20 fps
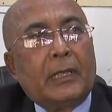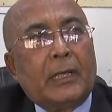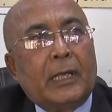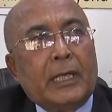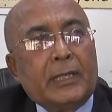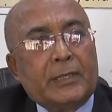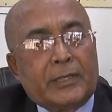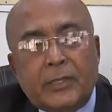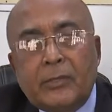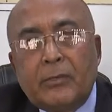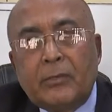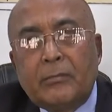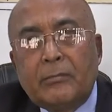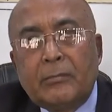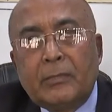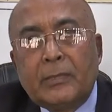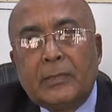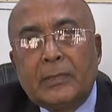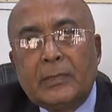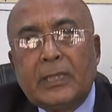
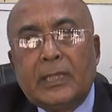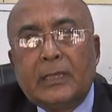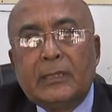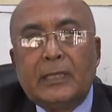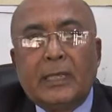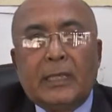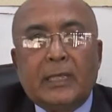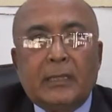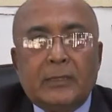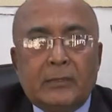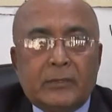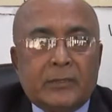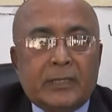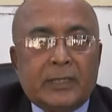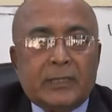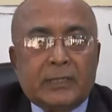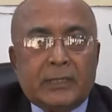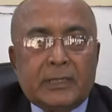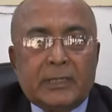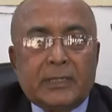assume that they are
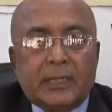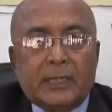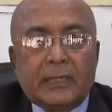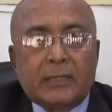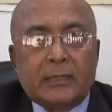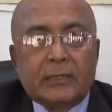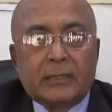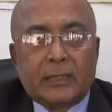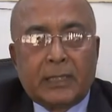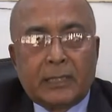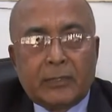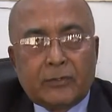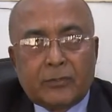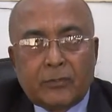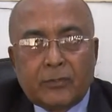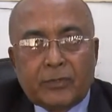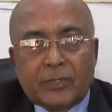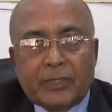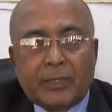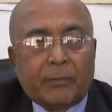using synthetic genes
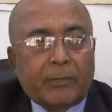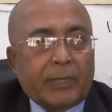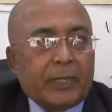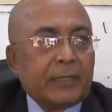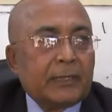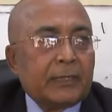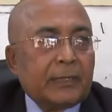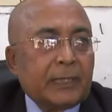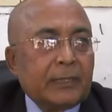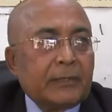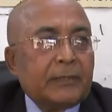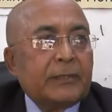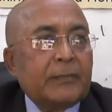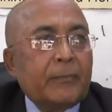to separate these.